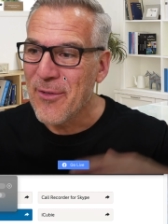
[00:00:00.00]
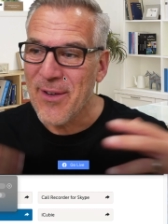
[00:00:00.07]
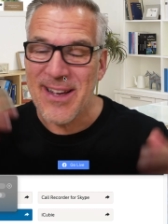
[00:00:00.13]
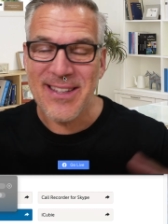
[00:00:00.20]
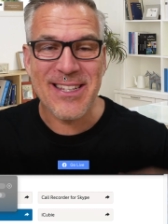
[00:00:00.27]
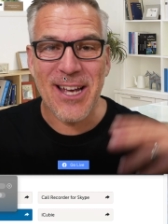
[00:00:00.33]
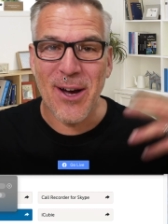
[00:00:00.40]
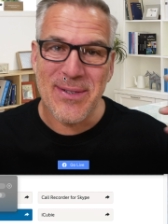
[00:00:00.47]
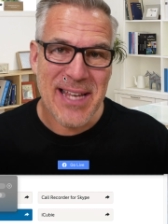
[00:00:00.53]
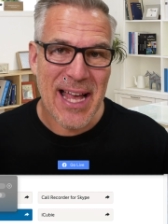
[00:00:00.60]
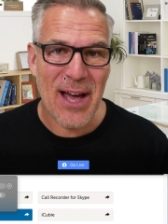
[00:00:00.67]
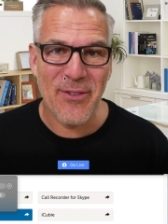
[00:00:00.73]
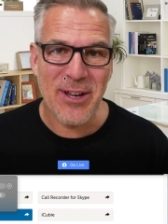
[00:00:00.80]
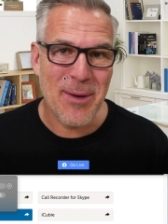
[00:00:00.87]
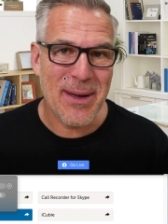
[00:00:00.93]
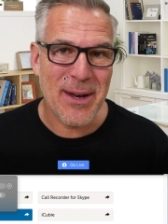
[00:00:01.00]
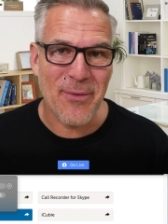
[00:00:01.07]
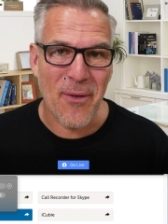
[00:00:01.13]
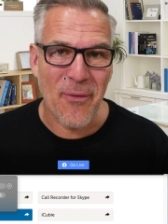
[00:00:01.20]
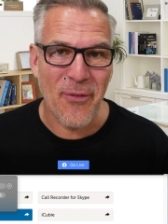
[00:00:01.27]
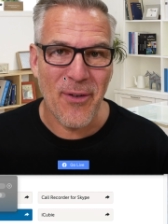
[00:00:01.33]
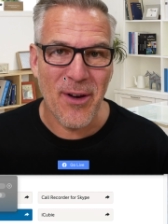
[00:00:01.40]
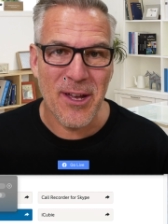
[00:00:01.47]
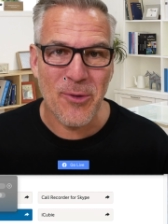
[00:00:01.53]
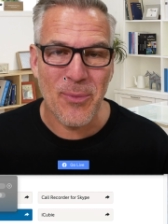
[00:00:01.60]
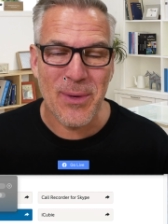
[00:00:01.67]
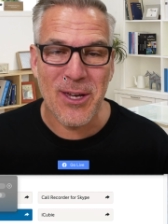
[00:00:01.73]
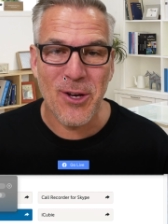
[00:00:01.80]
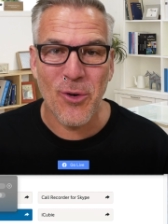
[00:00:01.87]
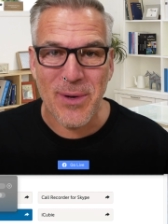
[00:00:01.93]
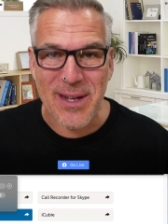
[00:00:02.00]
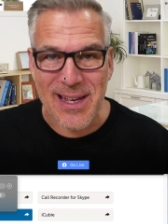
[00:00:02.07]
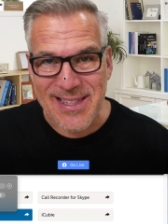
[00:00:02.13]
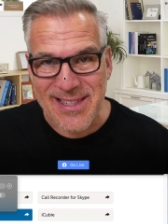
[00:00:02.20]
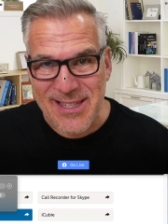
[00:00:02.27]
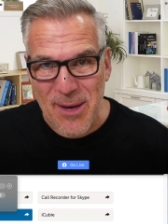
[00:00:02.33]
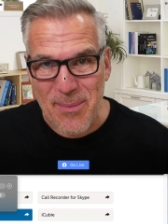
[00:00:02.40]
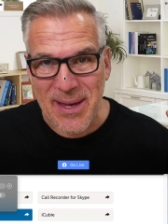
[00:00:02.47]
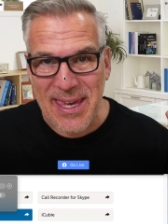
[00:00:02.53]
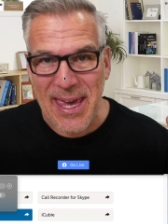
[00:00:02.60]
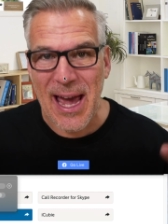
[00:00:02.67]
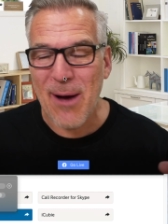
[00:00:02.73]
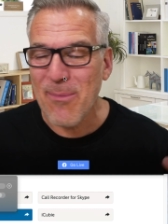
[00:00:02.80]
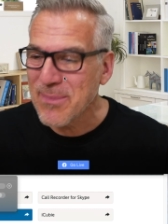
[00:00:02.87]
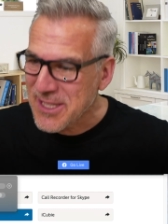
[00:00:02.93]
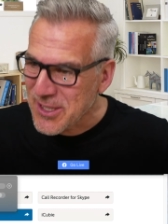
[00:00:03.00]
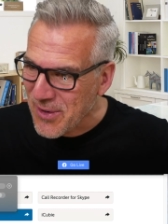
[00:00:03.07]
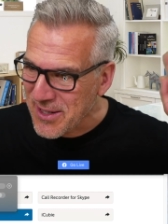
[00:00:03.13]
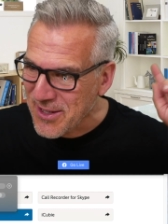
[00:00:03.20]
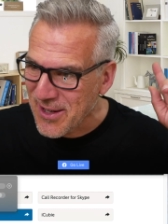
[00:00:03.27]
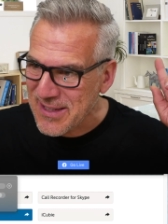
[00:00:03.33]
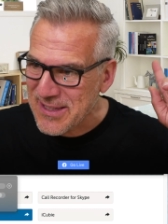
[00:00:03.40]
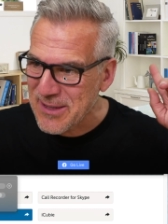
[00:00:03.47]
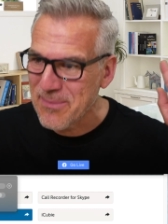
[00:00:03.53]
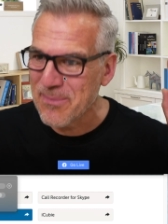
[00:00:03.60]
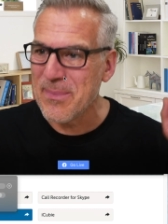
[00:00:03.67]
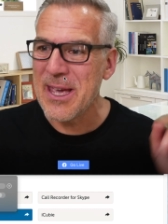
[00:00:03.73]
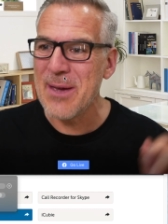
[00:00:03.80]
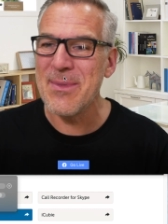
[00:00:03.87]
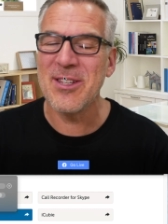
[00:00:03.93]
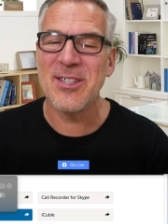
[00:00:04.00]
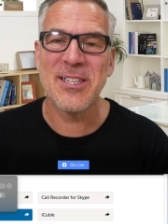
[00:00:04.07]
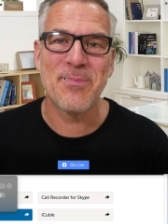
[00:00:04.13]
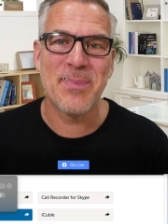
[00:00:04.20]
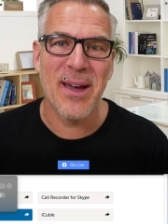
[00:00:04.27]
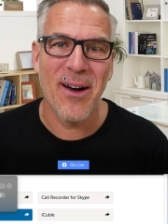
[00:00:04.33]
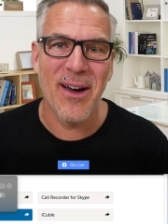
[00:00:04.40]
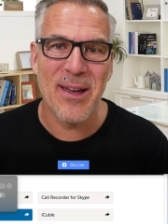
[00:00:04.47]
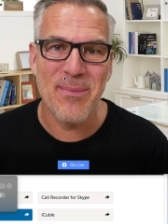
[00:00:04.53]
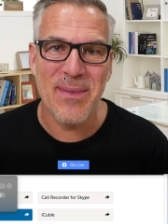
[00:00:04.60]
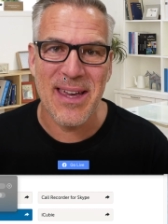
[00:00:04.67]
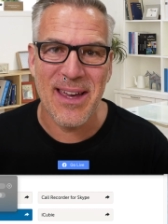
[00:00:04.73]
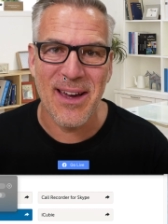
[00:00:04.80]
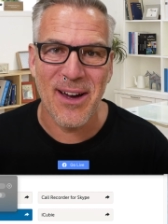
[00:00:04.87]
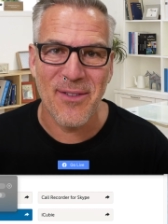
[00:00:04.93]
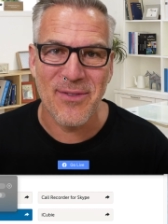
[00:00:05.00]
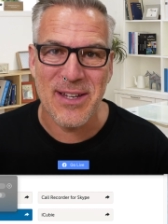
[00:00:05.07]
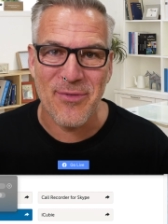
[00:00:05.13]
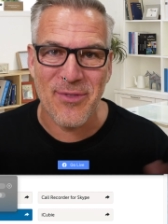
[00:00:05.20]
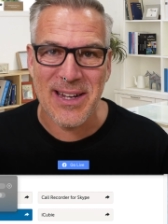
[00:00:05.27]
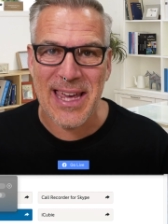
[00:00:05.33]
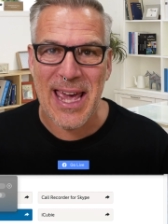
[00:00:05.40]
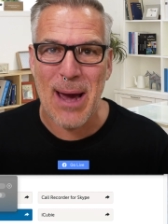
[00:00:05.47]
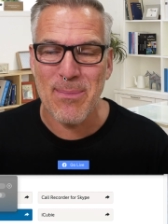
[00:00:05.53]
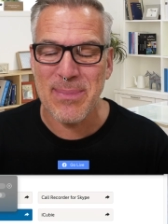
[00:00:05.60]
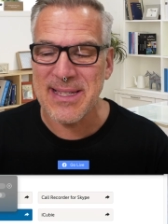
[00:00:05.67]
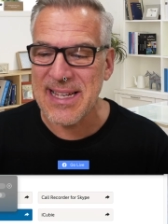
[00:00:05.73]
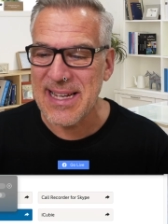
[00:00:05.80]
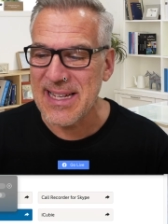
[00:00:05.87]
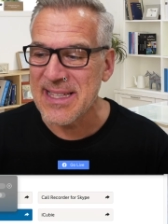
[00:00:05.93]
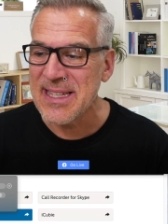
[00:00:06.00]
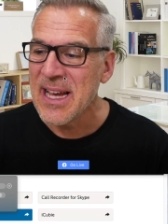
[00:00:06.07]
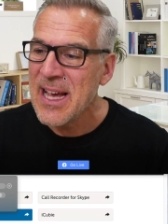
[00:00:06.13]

firstly, I was having a bit of a fun. We called it a summer camp, so I'd got some images behind me of different camp scenes.